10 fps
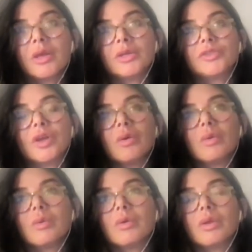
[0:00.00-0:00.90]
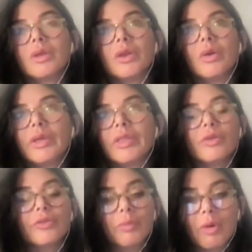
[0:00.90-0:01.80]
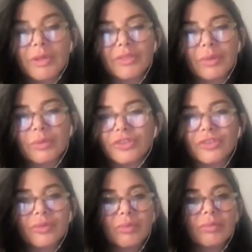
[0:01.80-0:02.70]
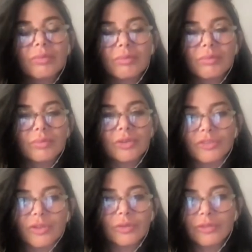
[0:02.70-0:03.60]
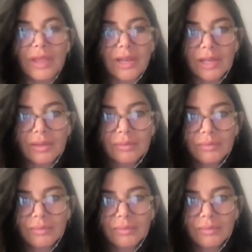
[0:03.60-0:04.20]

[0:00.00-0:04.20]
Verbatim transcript: So, you know, in those moments, I was just dissociating.